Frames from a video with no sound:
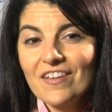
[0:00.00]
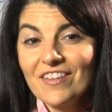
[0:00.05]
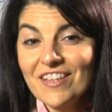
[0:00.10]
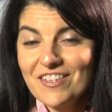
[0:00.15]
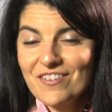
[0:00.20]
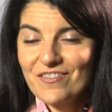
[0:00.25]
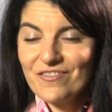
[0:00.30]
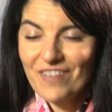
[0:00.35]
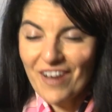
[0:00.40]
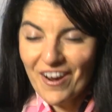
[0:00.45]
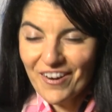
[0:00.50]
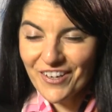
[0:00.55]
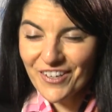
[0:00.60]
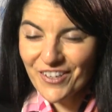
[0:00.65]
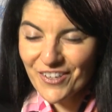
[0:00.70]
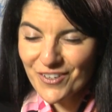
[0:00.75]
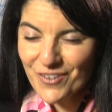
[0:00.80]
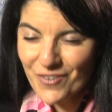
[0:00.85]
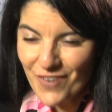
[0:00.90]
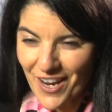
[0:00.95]
That's a very
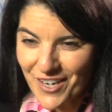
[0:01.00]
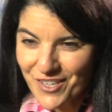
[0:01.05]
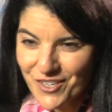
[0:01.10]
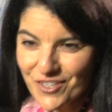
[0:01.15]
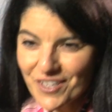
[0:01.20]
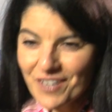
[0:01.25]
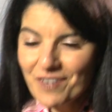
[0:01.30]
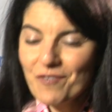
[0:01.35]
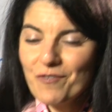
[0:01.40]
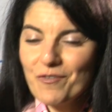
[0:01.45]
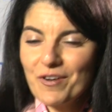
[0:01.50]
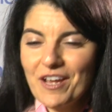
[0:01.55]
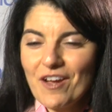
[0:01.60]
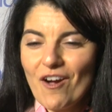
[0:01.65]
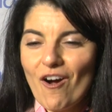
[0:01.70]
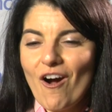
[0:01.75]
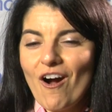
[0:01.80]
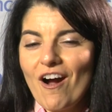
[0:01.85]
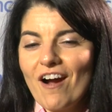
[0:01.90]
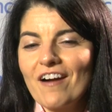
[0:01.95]
good question. We
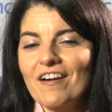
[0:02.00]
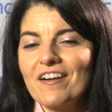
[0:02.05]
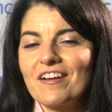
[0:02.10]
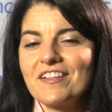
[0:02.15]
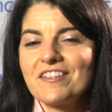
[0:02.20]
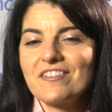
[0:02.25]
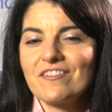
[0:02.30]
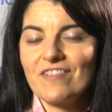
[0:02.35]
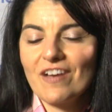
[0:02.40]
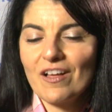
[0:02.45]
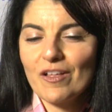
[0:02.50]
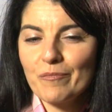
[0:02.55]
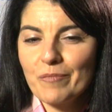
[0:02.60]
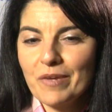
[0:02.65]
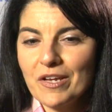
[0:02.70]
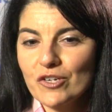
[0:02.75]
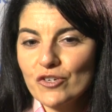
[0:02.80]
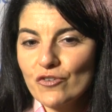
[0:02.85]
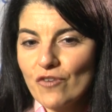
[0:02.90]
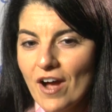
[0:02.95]
are
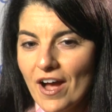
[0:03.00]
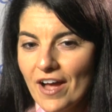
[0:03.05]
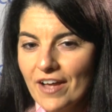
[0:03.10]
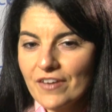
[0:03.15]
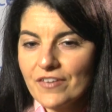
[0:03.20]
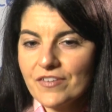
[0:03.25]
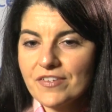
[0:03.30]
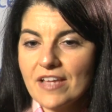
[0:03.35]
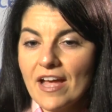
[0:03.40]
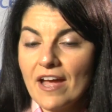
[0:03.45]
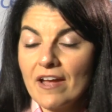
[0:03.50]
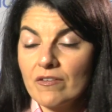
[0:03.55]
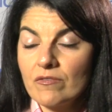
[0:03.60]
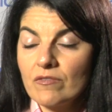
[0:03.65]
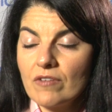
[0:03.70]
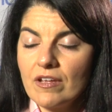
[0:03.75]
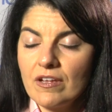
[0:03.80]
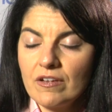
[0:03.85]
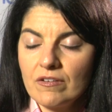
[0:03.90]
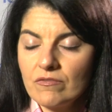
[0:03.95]
developing trials at,
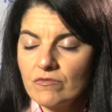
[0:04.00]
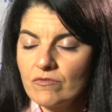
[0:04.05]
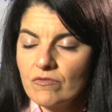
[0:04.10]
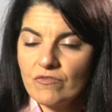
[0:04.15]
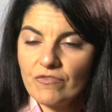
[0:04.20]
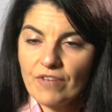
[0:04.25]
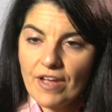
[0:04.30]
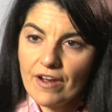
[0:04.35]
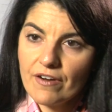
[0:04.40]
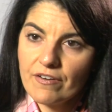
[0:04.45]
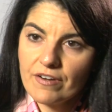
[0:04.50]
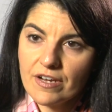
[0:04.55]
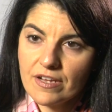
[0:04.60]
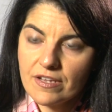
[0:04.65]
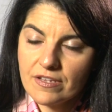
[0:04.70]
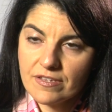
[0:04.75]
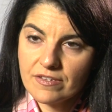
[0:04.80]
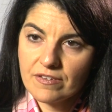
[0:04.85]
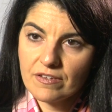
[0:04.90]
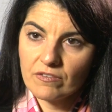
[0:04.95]
in
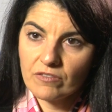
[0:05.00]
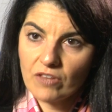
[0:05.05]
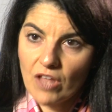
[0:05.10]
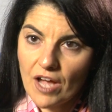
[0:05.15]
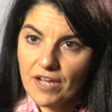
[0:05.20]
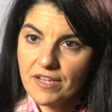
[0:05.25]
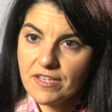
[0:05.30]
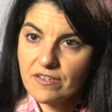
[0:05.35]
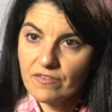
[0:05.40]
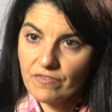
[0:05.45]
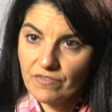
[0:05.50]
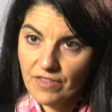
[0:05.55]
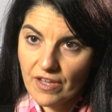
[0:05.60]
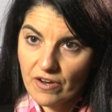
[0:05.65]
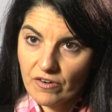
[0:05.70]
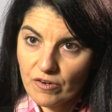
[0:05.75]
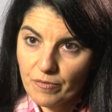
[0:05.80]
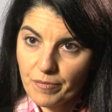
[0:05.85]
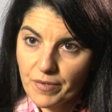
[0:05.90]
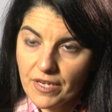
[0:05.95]
various lines of
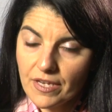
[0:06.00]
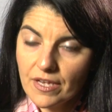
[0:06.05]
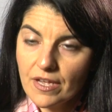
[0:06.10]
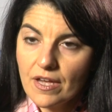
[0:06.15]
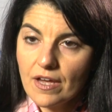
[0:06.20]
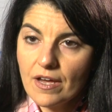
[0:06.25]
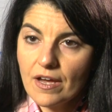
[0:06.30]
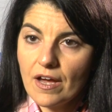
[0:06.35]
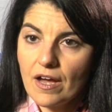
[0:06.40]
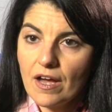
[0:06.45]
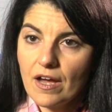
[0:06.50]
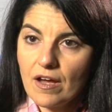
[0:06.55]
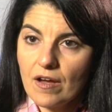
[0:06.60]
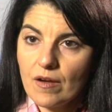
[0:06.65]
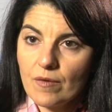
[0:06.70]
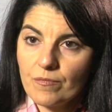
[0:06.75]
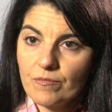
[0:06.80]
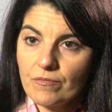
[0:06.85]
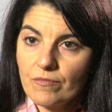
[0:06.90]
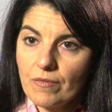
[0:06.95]
therapy
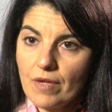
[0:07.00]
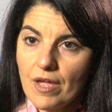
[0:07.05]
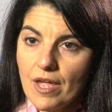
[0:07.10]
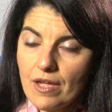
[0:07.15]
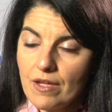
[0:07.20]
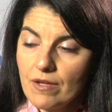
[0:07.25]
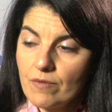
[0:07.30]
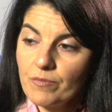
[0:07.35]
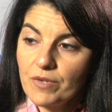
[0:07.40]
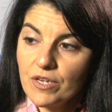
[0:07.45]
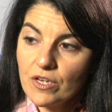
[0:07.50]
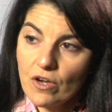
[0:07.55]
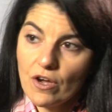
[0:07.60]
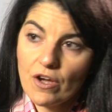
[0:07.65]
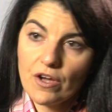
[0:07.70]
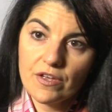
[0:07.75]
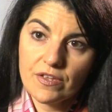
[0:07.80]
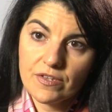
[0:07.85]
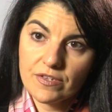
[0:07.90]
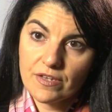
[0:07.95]
um,
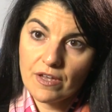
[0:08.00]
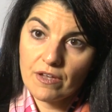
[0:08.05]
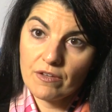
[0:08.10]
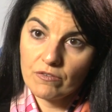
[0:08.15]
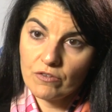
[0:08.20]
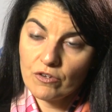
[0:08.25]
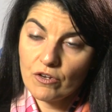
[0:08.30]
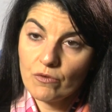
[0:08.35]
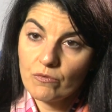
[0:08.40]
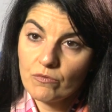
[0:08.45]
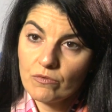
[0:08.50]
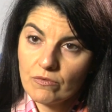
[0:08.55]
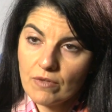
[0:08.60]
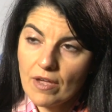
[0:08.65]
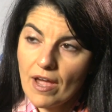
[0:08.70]
because uh, you know